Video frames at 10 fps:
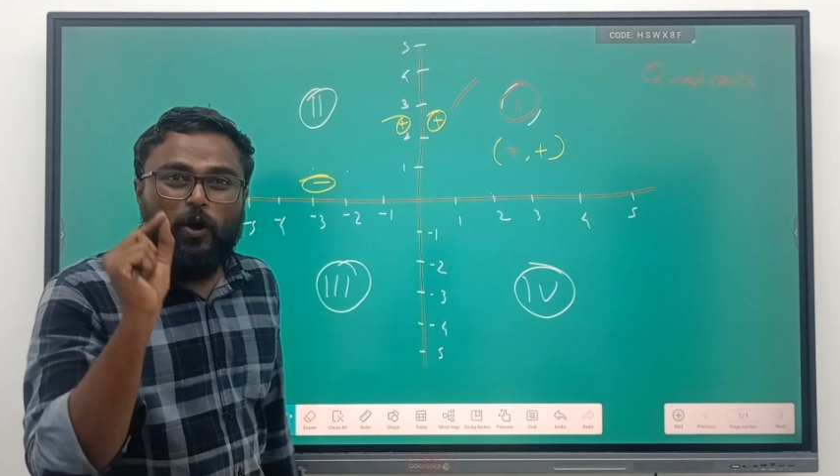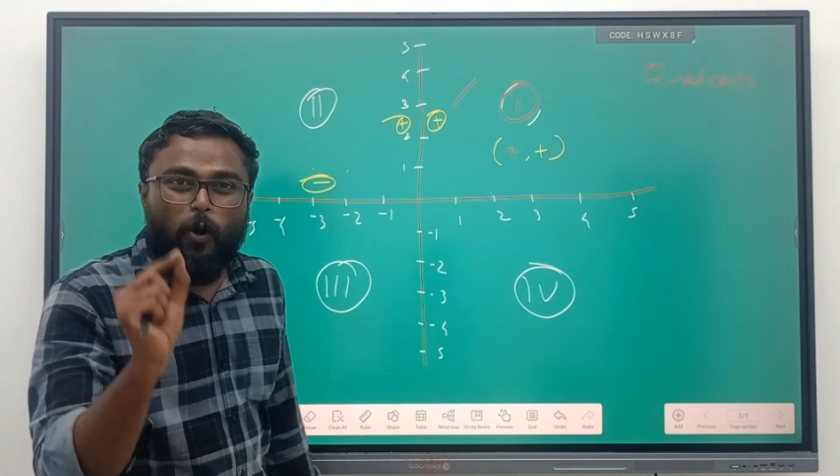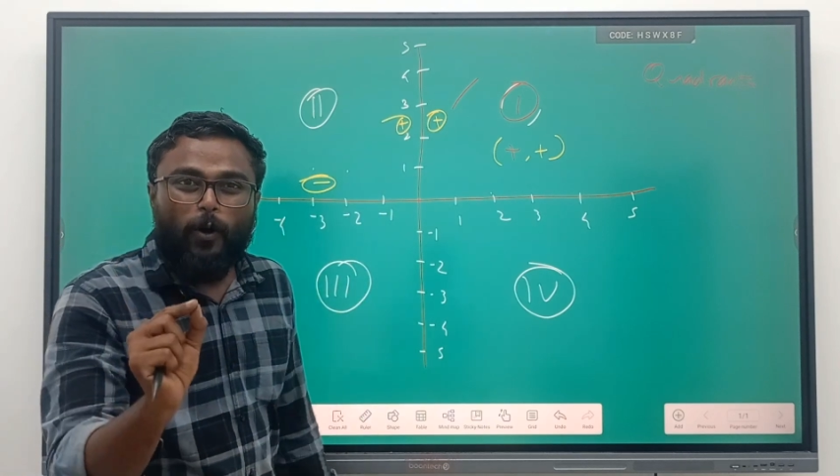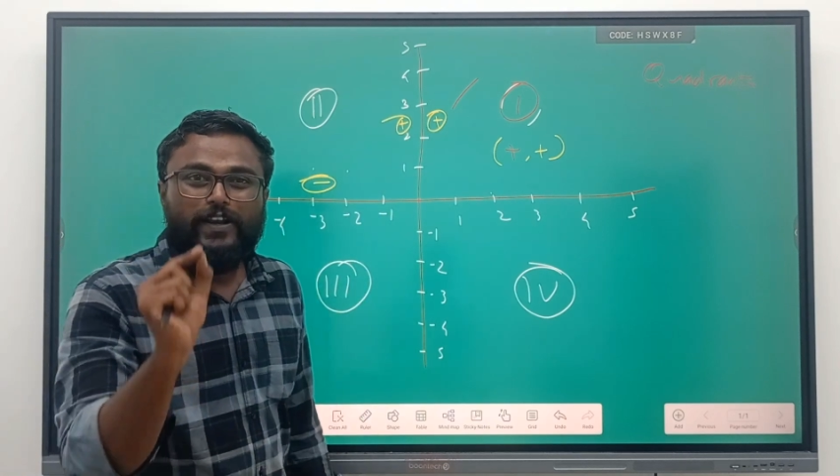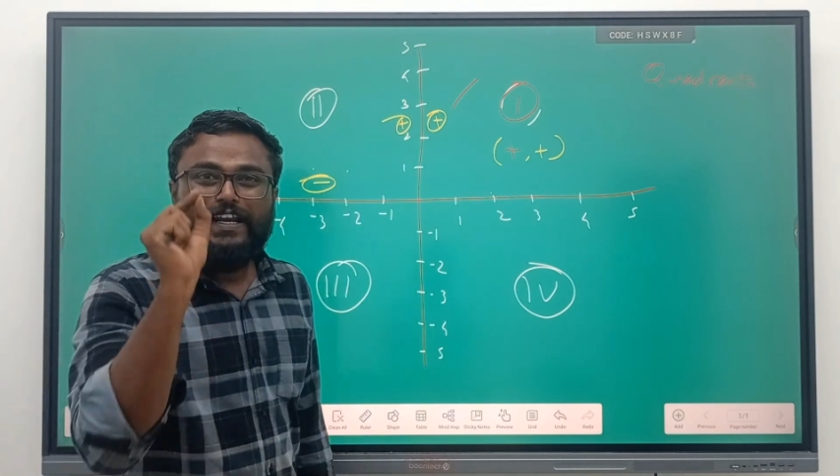
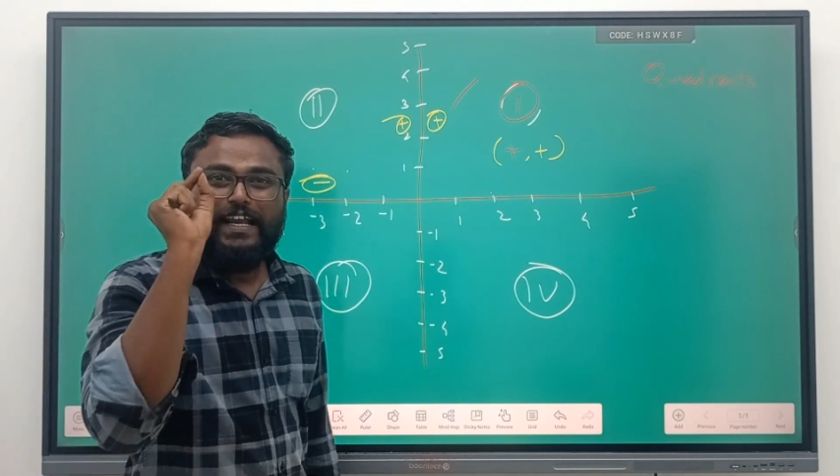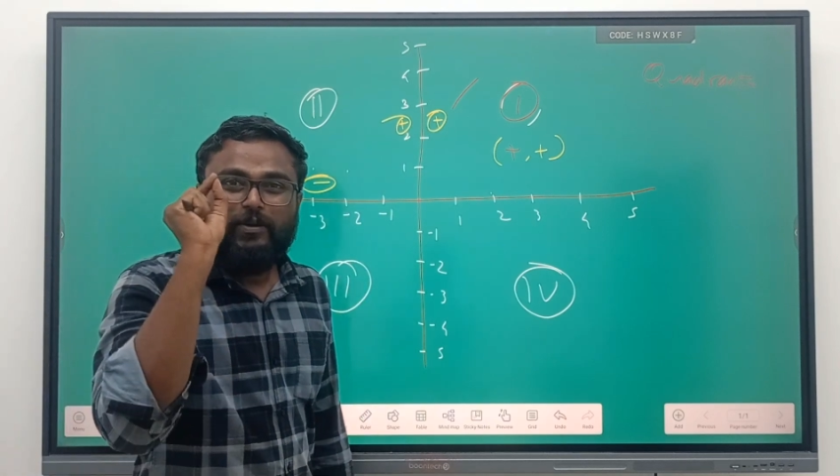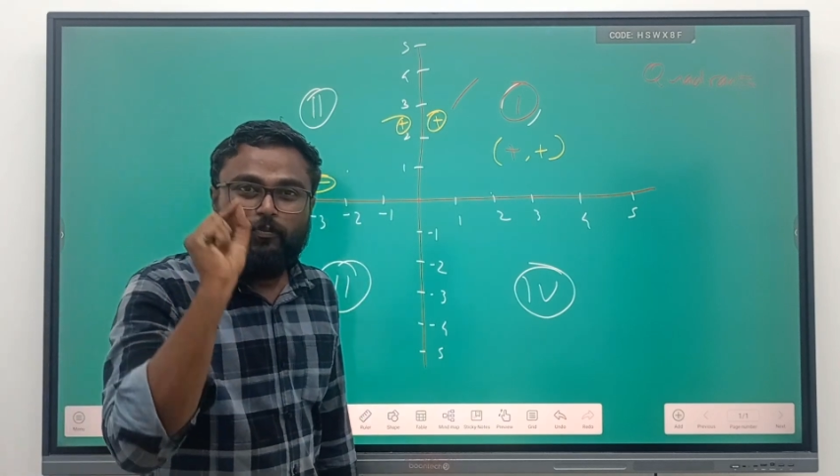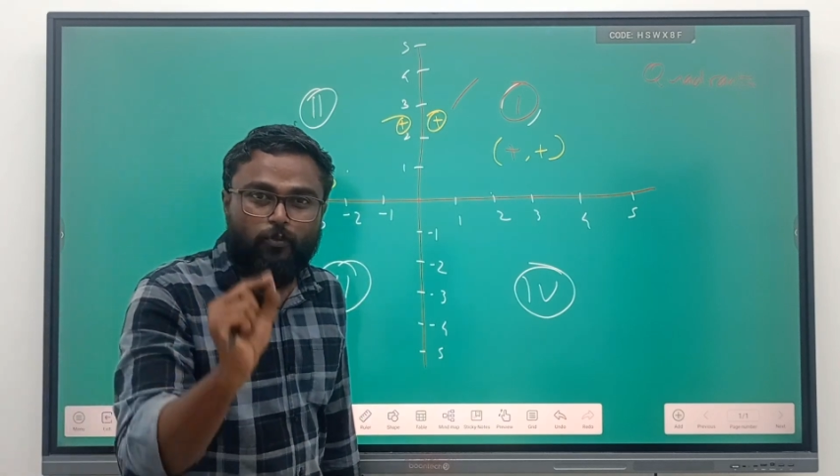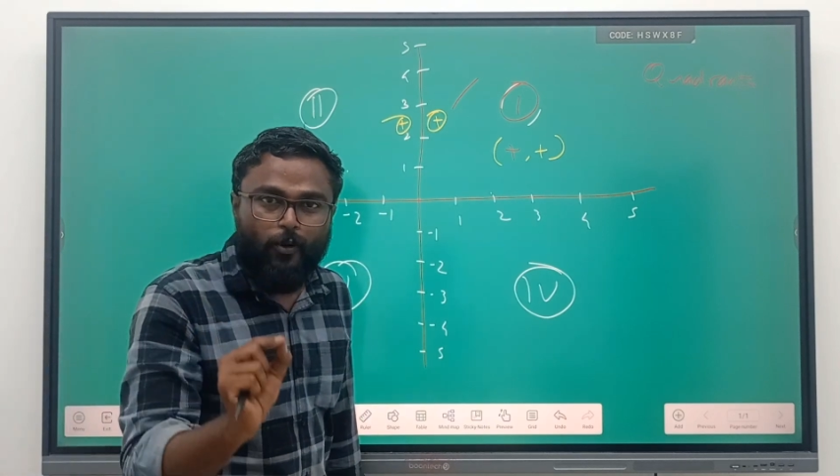
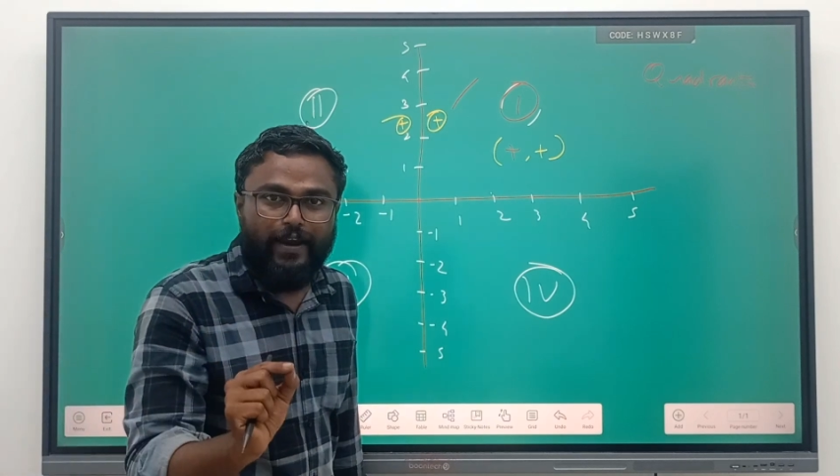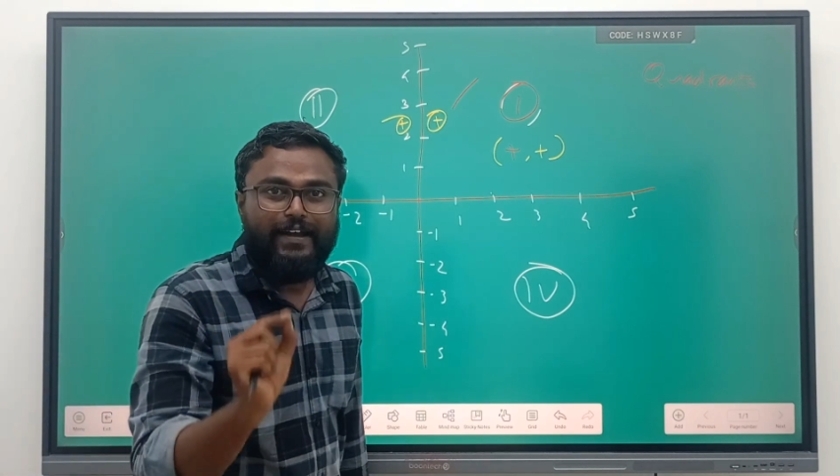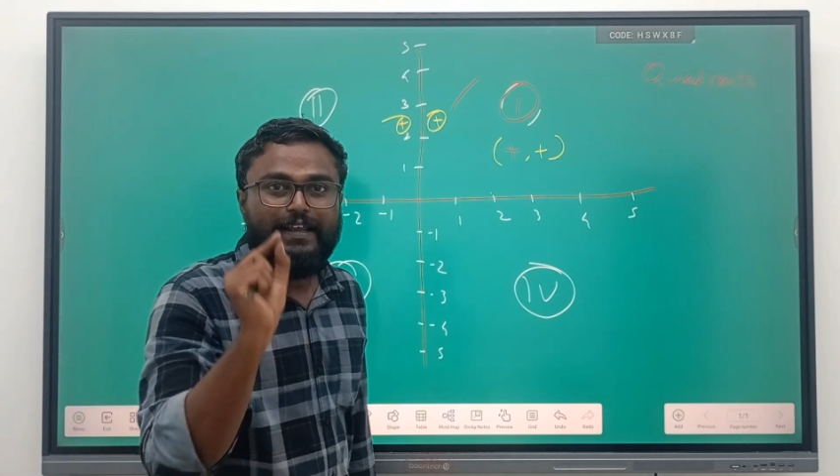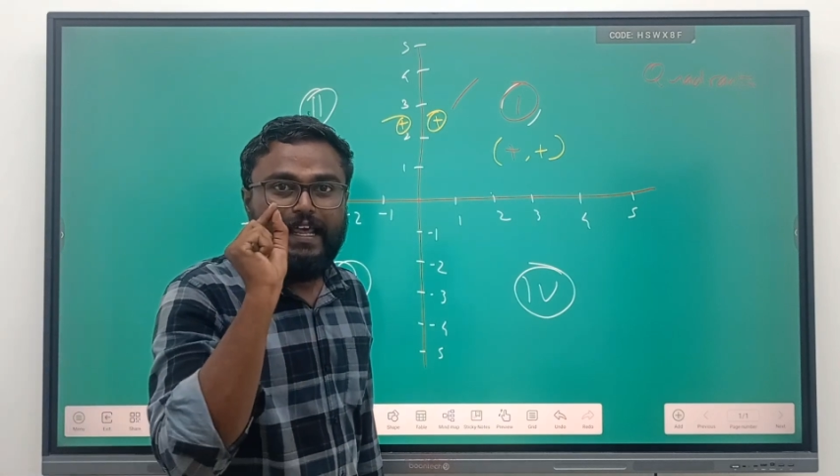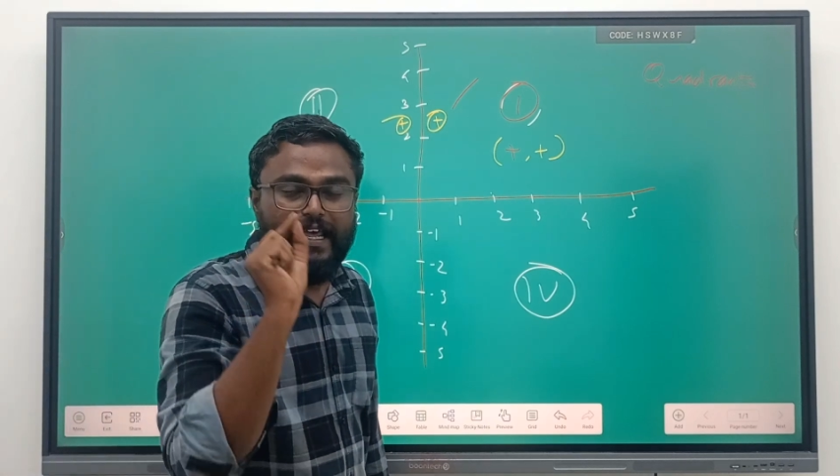coordinate
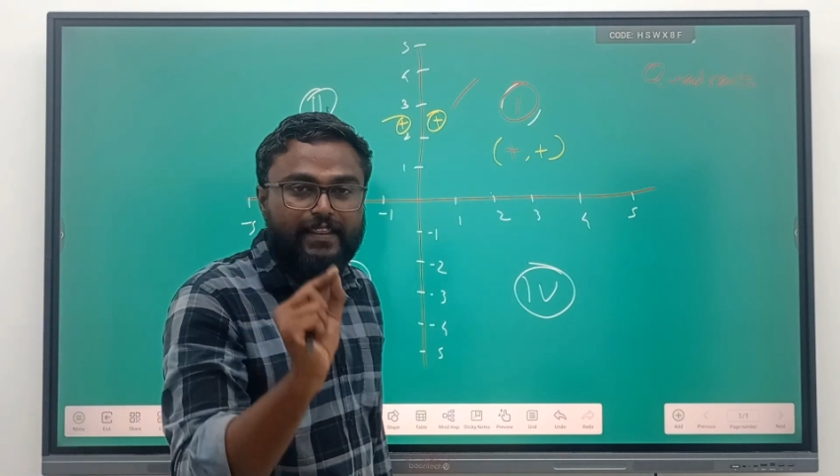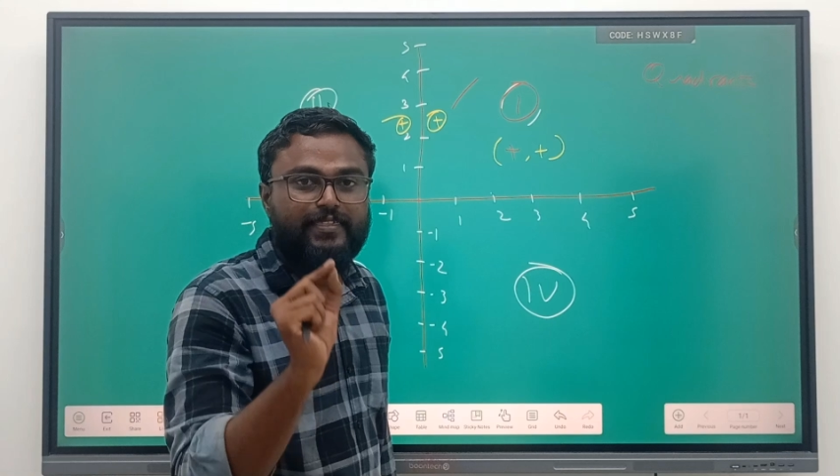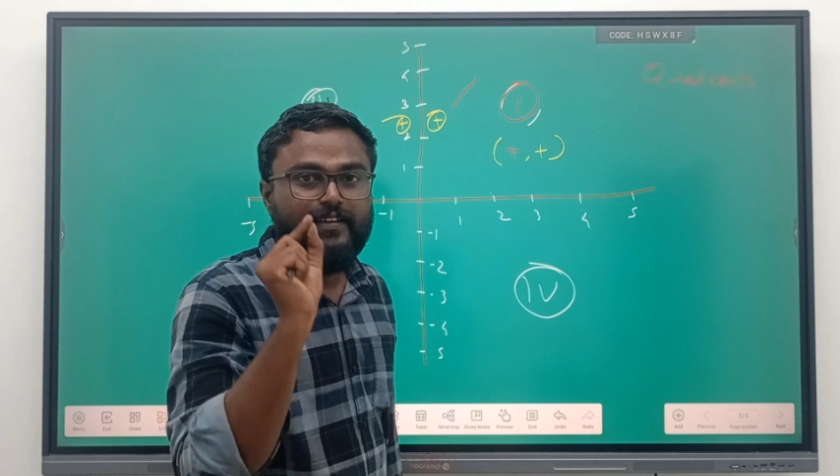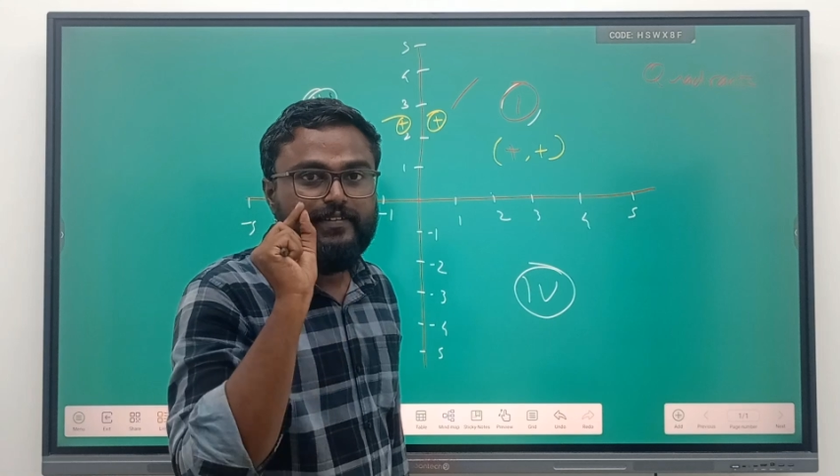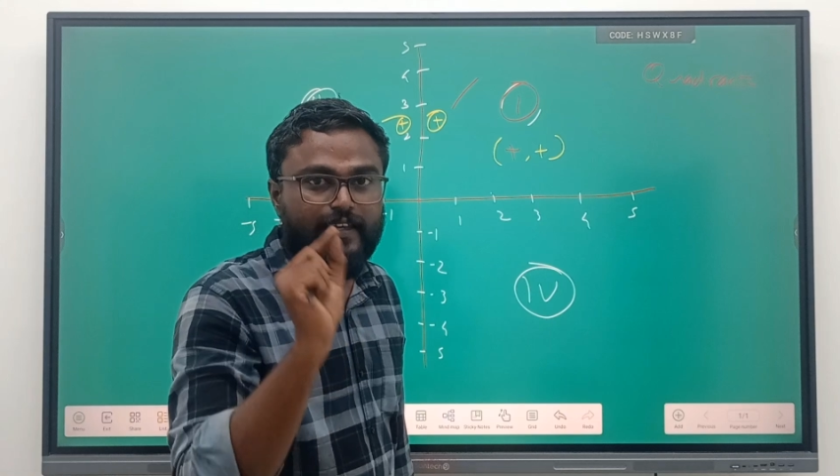point
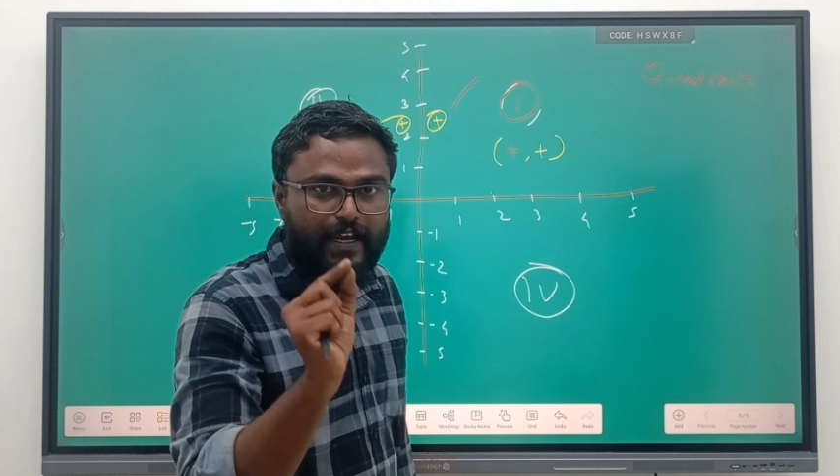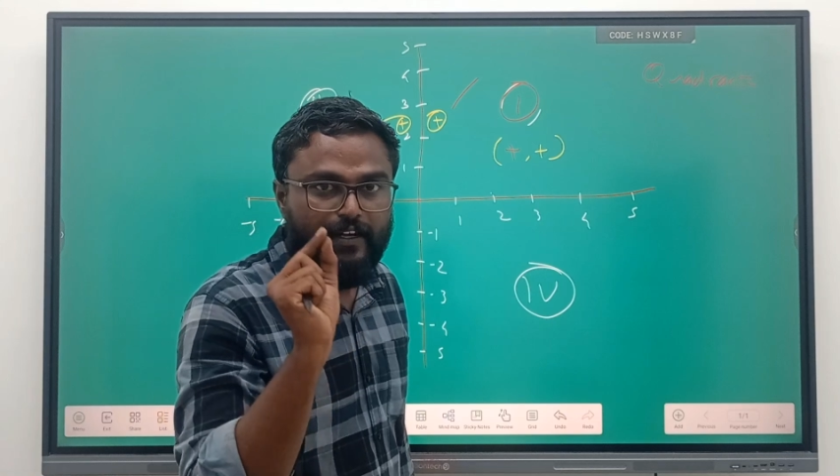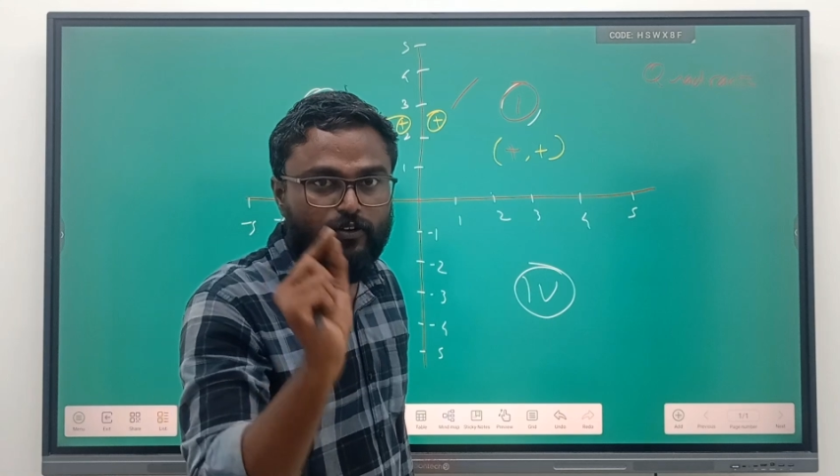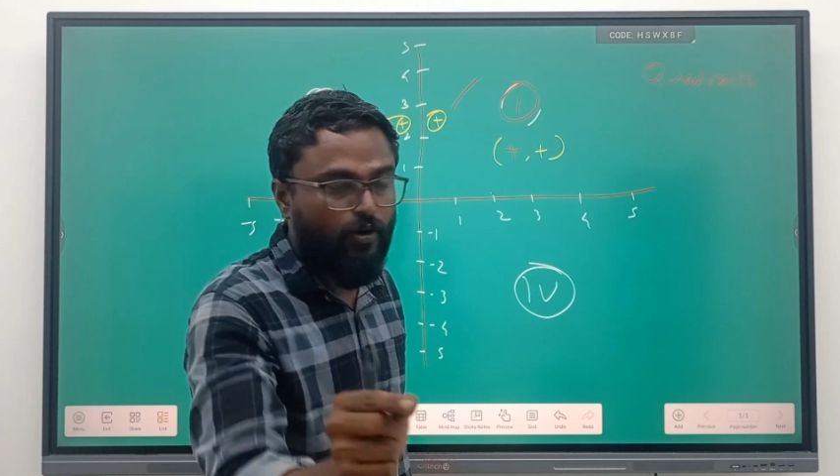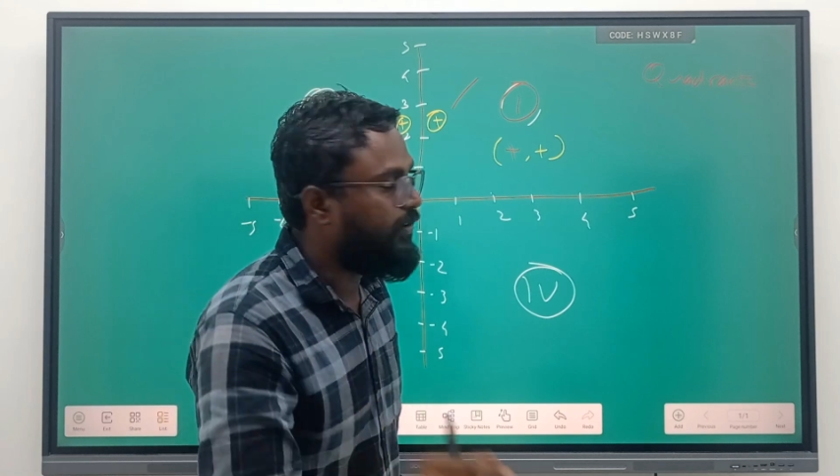in the second